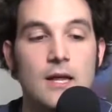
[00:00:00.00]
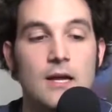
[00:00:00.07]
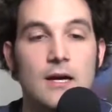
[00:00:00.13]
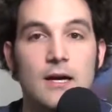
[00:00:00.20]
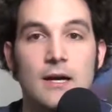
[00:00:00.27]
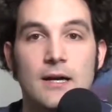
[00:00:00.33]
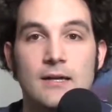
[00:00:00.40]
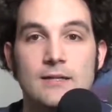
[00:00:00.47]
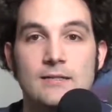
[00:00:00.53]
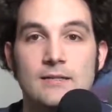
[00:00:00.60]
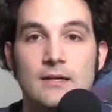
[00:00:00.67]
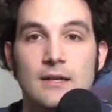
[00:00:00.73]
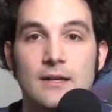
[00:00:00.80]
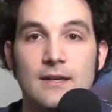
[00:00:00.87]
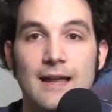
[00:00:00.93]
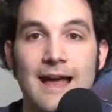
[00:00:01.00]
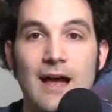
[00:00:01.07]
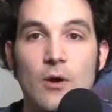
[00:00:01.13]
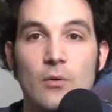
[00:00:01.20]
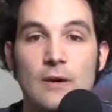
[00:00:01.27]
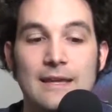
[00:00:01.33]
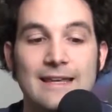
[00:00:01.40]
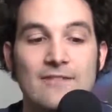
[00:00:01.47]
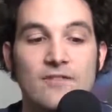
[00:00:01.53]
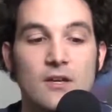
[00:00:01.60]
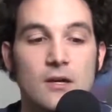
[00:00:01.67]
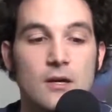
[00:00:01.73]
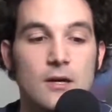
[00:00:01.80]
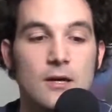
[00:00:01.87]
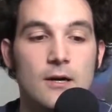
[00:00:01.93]
Is now
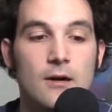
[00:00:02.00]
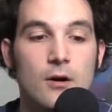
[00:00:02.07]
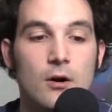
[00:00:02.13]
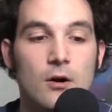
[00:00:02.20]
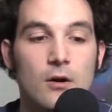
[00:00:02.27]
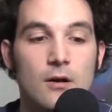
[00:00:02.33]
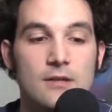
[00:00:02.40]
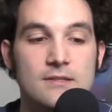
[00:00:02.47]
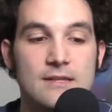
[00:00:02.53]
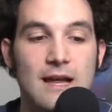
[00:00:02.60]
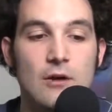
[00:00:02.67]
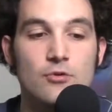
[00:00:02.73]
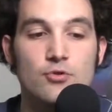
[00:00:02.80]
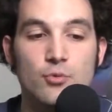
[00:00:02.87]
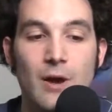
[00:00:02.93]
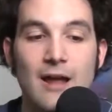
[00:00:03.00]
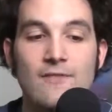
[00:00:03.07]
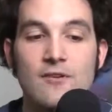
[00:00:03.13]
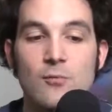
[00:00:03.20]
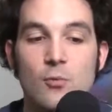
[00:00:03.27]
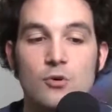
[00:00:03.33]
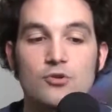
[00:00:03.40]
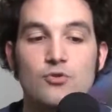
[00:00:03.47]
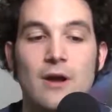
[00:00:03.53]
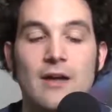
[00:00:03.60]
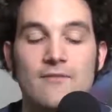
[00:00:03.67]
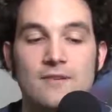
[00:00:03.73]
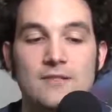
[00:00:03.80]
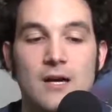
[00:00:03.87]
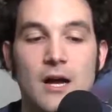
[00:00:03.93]
driving more
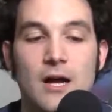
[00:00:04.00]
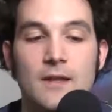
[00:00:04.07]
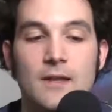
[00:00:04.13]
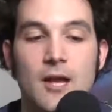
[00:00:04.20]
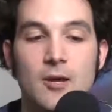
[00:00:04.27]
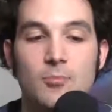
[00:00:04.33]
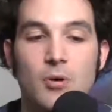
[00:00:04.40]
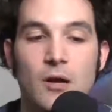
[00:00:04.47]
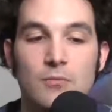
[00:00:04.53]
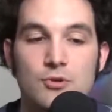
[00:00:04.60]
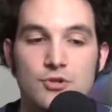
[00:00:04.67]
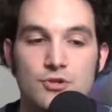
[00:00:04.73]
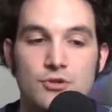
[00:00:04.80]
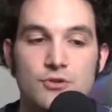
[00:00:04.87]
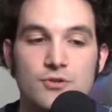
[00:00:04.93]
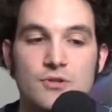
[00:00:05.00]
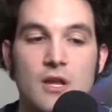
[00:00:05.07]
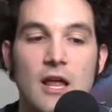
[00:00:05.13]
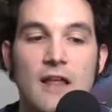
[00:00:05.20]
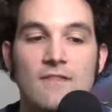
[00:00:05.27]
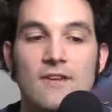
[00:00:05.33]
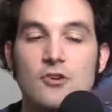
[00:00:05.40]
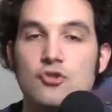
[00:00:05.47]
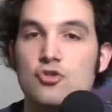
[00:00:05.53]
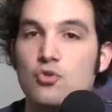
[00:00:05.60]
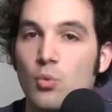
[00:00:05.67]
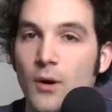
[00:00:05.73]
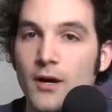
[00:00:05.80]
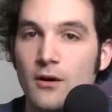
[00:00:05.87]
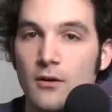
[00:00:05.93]
traffic to online publishers than
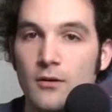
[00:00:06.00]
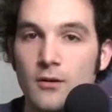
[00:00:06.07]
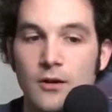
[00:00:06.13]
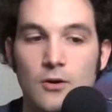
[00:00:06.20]
Twitter,